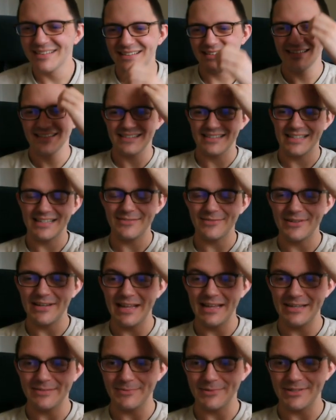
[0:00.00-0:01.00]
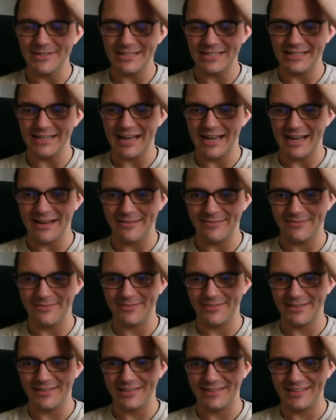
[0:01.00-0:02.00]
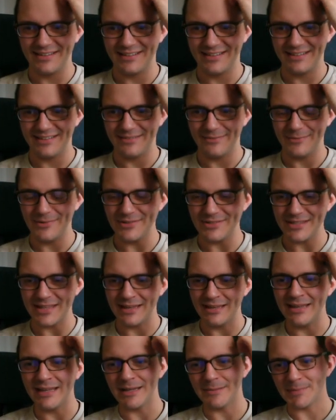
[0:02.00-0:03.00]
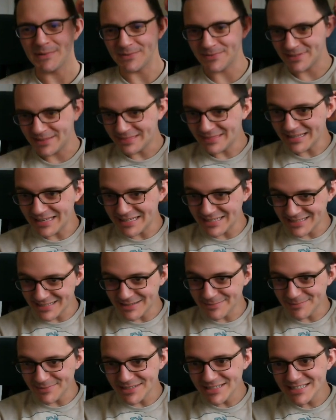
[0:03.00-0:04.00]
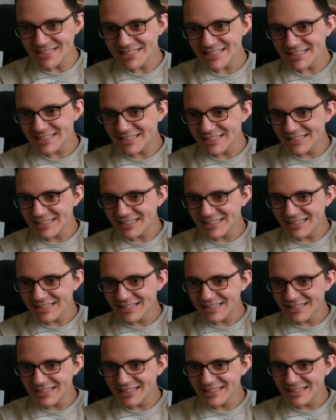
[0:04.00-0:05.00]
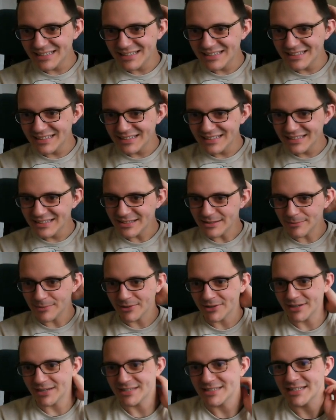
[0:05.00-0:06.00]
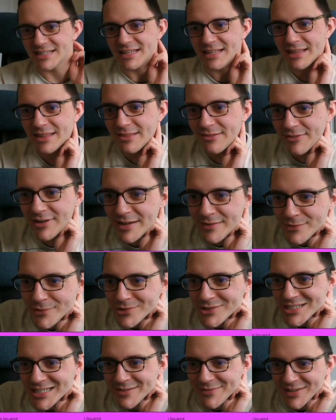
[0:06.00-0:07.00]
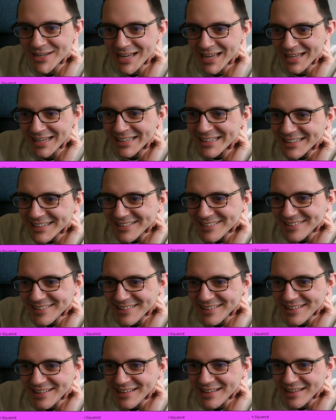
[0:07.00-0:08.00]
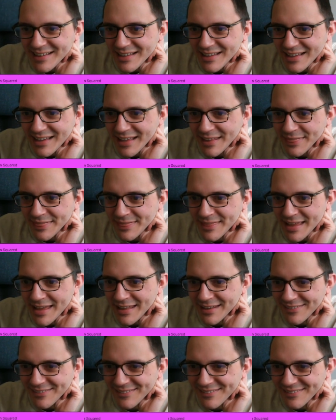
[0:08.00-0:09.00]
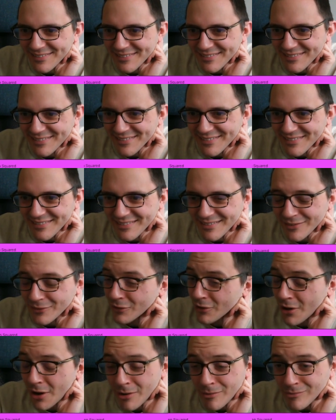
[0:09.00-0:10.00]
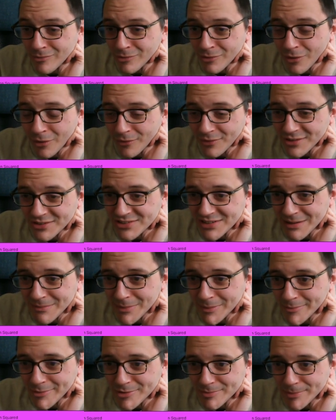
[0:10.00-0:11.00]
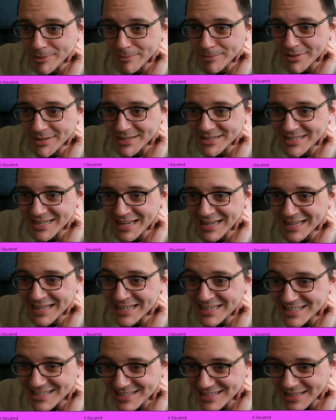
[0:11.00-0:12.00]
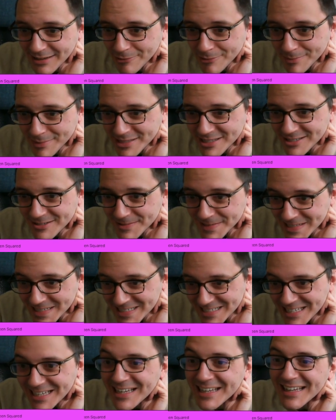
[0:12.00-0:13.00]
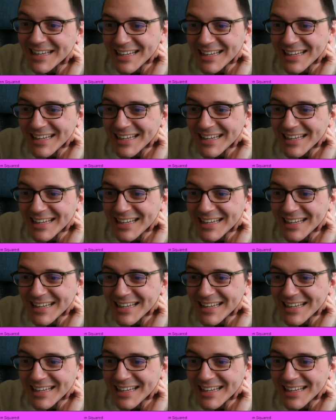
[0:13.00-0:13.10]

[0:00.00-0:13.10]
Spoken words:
So this one is ones that have, what's the link between these numbers? So what can I see? 3, 4, 7, 8. And then, no, not the same numbers, but plus 8. That would be too easy.